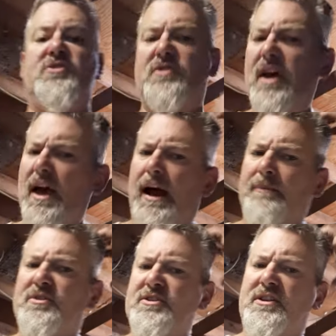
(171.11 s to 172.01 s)
So
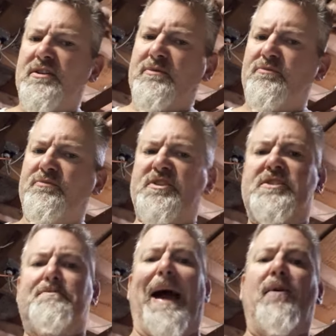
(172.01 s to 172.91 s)
I'm just going to
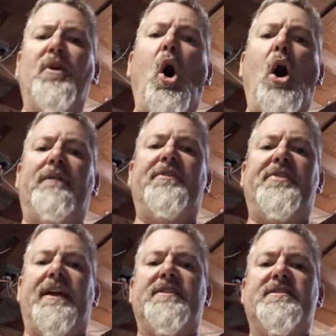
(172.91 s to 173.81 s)
spout off
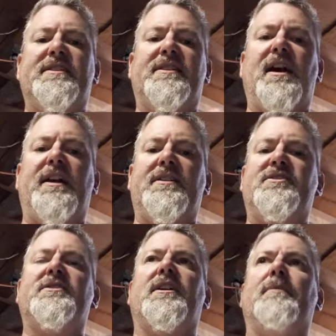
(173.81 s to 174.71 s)
things that kind of
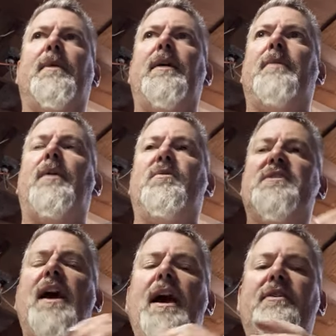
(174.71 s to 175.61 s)
stuck in my mind.
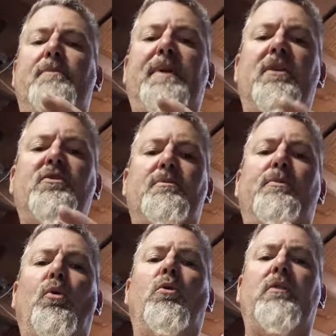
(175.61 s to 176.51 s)
Was the bigger the
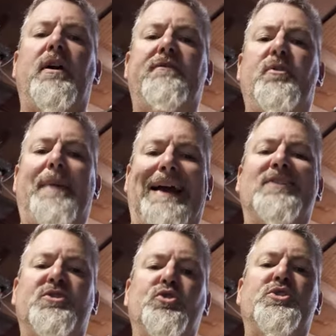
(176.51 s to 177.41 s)
bore of your
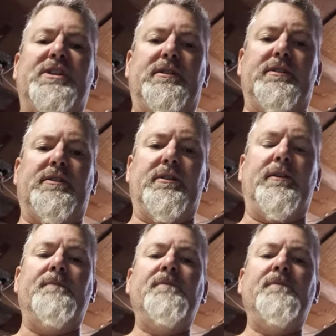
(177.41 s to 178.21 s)
master cylinder,